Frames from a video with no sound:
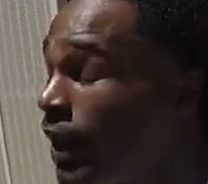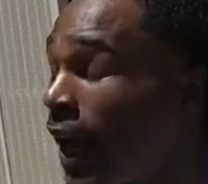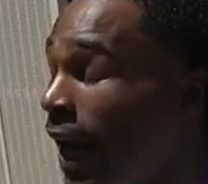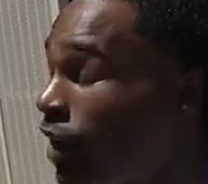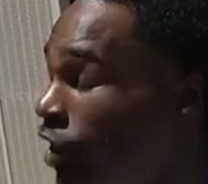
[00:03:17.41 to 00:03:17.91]

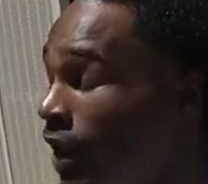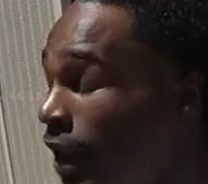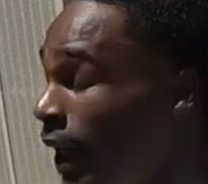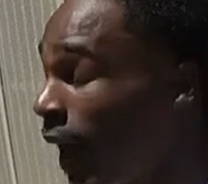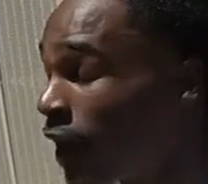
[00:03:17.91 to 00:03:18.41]

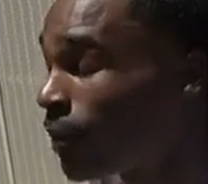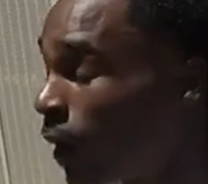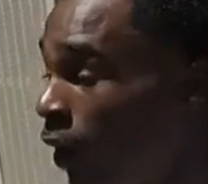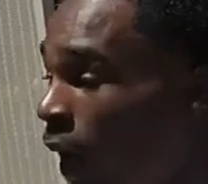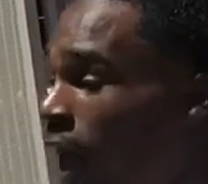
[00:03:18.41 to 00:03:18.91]
D-A-G-E-S,
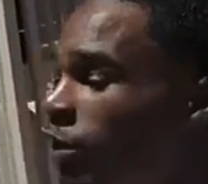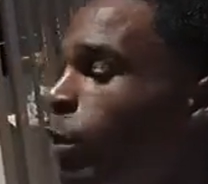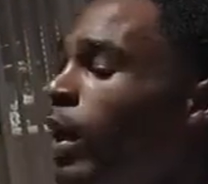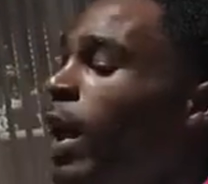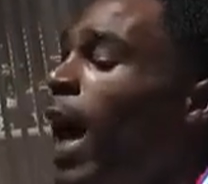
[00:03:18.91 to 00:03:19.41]
bro. I
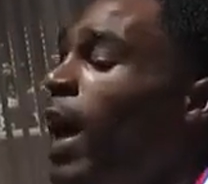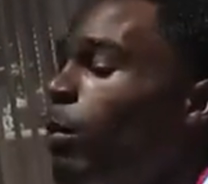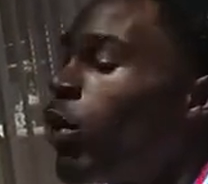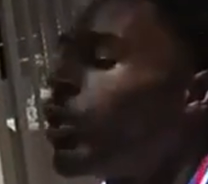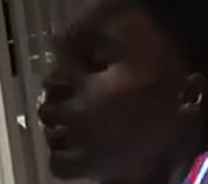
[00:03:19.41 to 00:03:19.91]
swear to God,
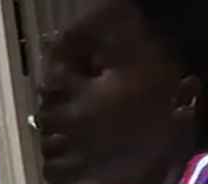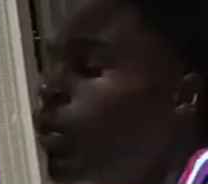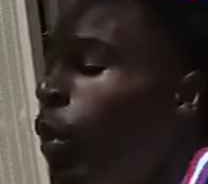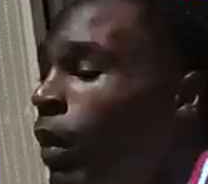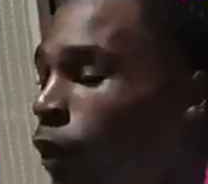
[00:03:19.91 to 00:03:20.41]
I'm going straight
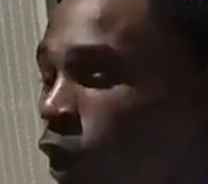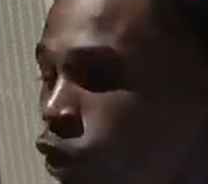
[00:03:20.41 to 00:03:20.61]
to whoever